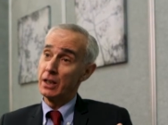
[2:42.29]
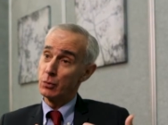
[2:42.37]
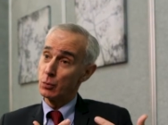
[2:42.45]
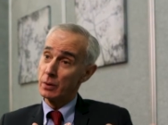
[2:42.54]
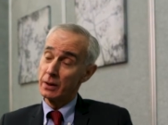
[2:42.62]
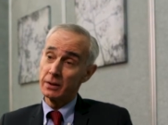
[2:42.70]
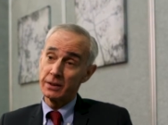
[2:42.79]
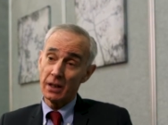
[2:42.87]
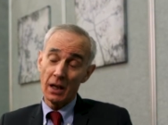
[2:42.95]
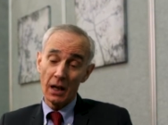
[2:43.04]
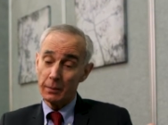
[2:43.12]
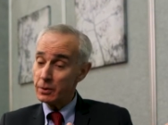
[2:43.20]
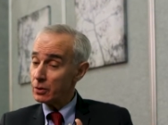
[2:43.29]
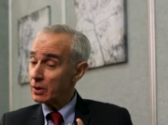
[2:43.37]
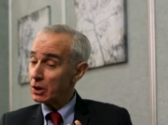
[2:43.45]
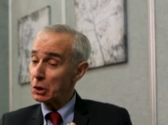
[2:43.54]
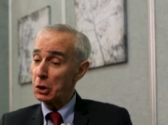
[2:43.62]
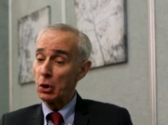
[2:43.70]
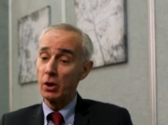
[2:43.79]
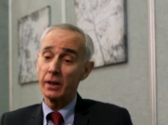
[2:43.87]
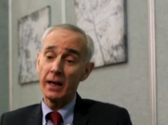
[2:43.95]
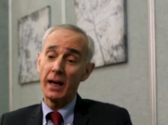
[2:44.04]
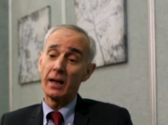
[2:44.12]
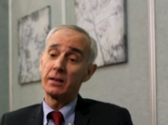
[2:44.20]
In real time, you can look
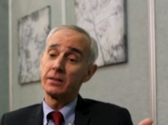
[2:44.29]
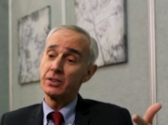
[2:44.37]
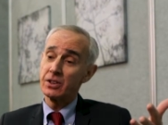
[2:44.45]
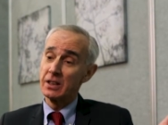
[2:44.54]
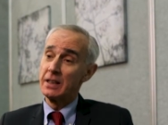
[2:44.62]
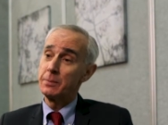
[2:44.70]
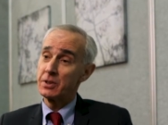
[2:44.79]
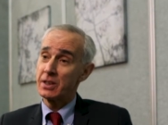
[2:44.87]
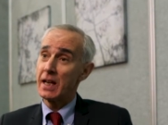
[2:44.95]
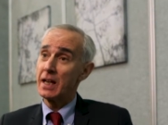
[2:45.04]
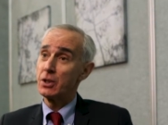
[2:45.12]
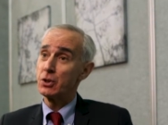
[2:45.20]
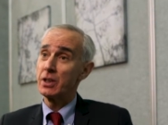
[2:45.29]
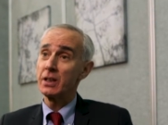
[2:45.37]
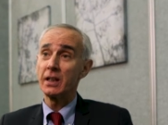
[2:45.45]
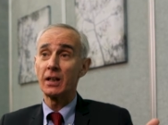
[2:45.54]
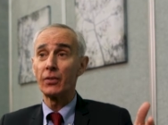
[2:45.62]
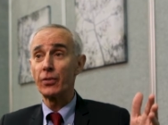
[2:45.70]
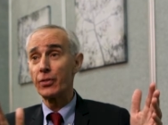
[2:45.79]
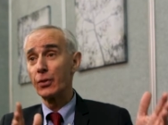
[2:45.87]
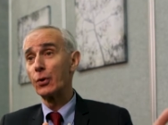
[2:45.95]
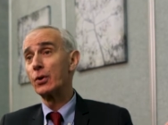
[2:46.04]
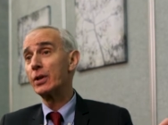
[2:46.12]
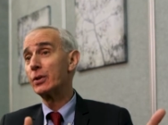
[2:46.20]
at sleep staging in
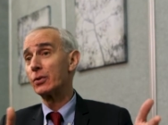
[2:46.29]
30